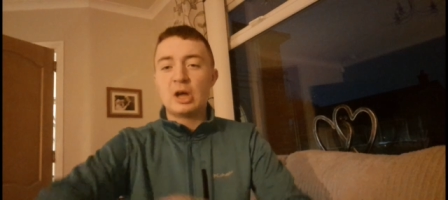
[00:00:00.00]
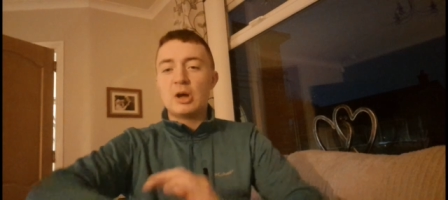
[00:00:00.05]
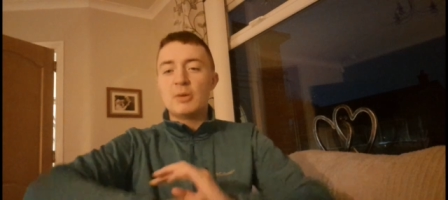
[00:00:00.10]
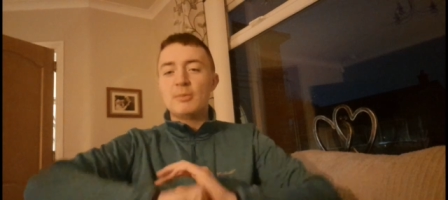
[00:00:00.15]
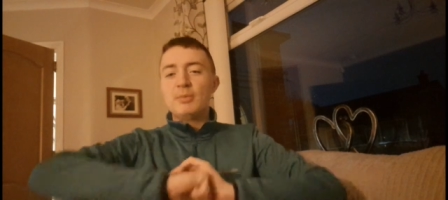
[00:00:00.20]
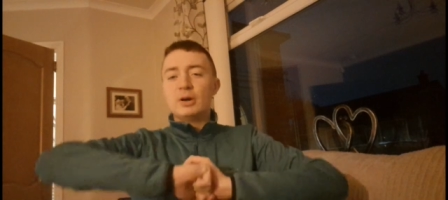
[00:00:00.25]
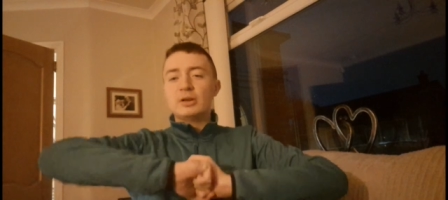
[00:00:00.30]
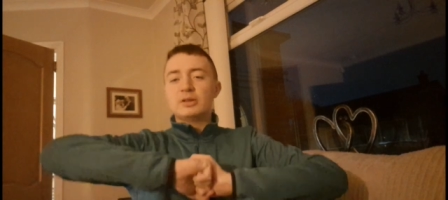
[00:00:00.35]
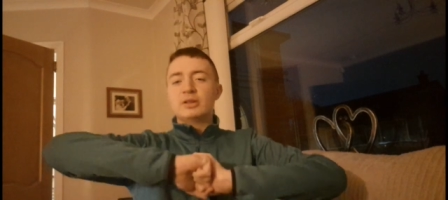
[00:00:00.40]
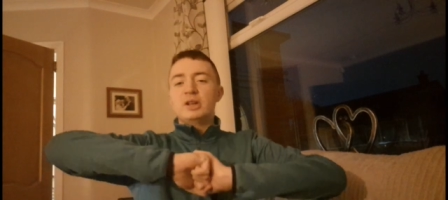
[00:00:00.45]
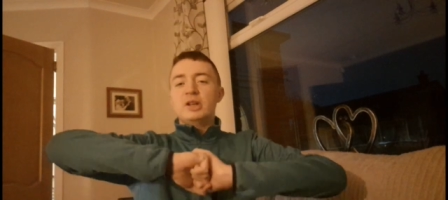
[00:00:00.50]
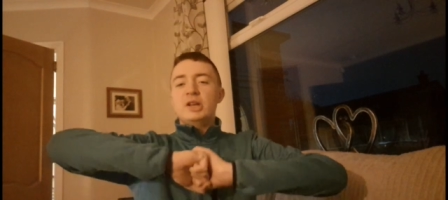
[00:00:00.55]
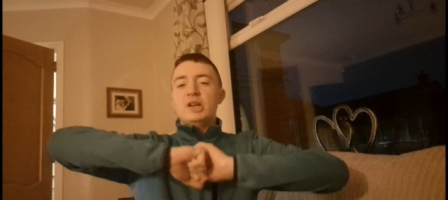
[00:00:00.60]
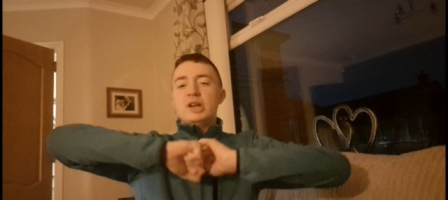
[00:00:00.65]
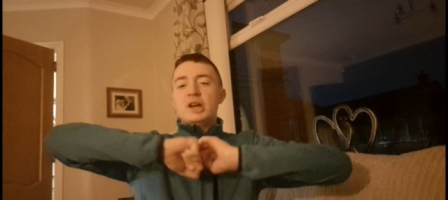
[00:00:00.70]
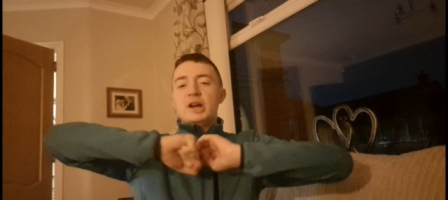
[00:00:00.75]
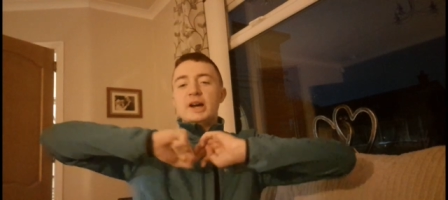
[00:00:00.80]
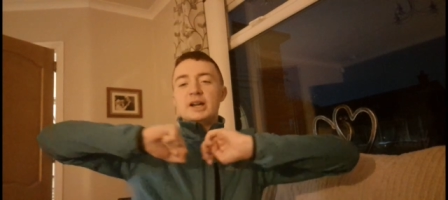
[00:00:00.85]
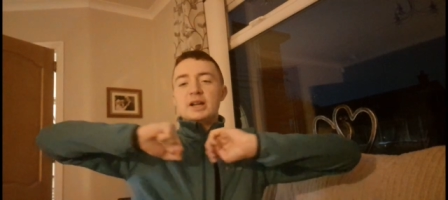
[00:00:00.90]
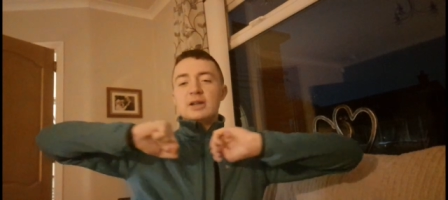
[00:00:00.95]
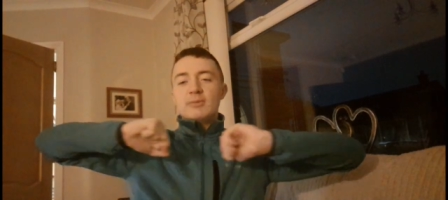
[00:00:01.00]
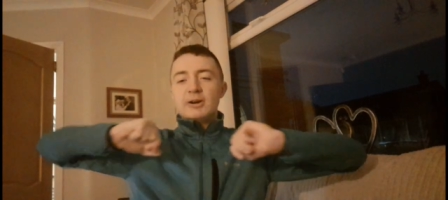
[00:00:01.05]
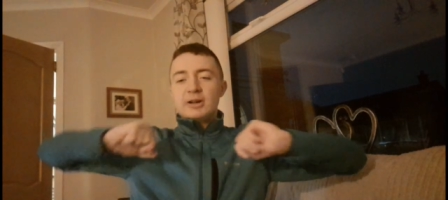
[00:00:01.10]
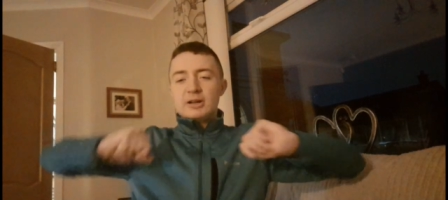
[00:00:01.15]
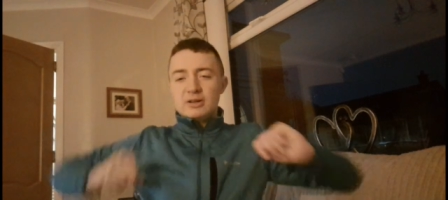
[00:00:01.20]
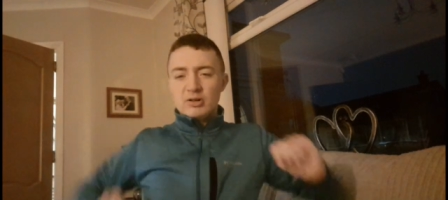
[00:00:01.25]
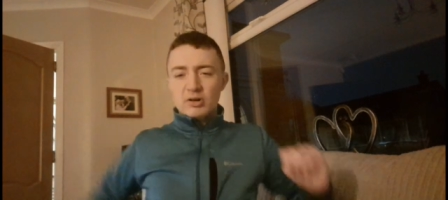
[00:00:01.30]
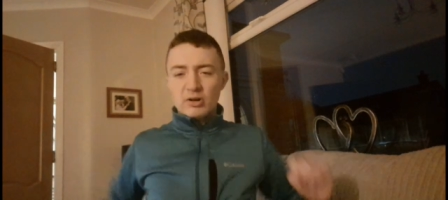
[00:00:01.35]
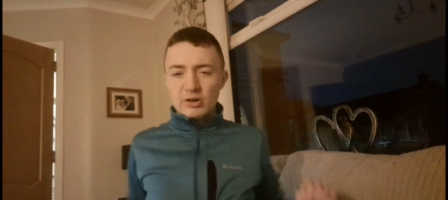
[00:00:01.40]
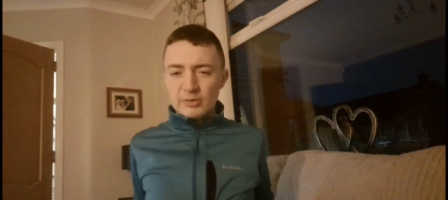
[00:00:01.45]
But anyway,
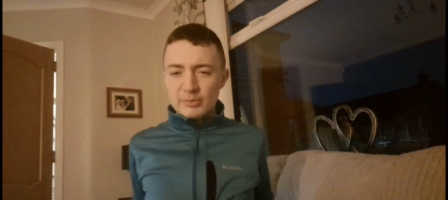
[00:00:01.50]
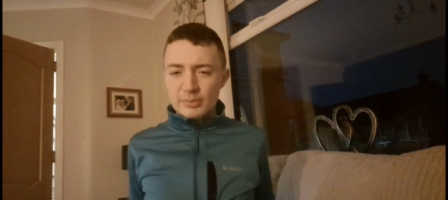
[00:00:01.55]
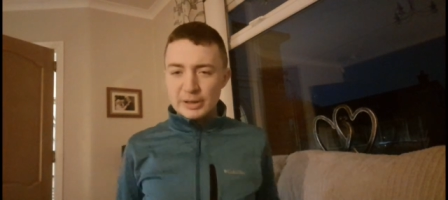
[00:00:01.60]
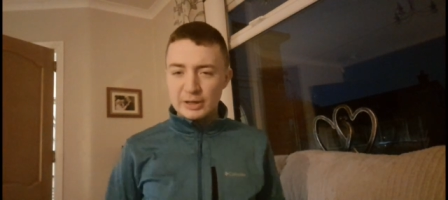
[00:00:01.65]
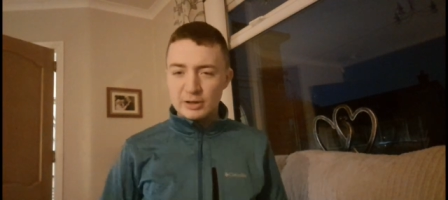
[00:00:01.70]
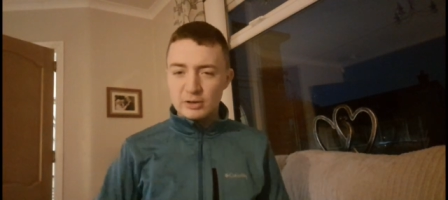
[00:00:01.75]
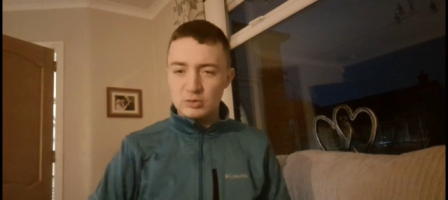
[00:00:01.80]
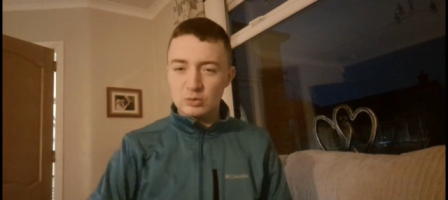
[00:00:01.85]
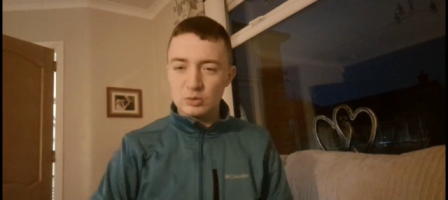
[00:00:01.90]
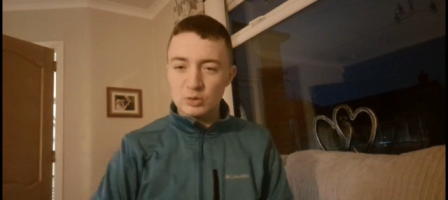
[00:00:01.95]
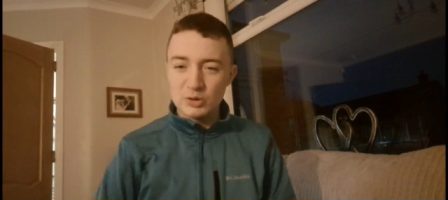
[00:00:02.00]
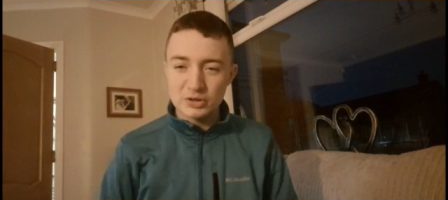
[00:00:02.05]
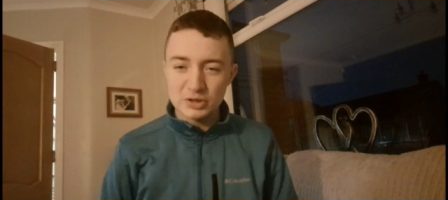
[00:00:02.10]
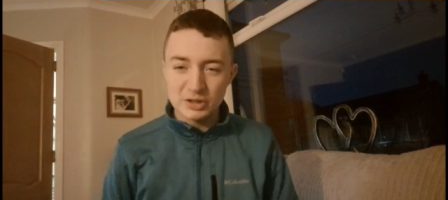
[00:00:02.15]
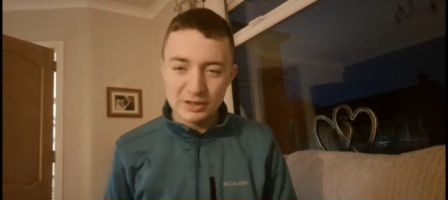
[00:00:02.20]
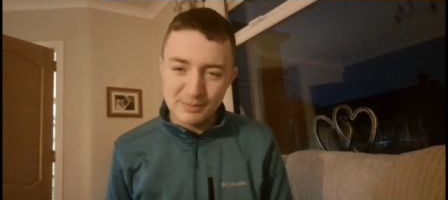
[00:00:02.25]
Larne have been cruising.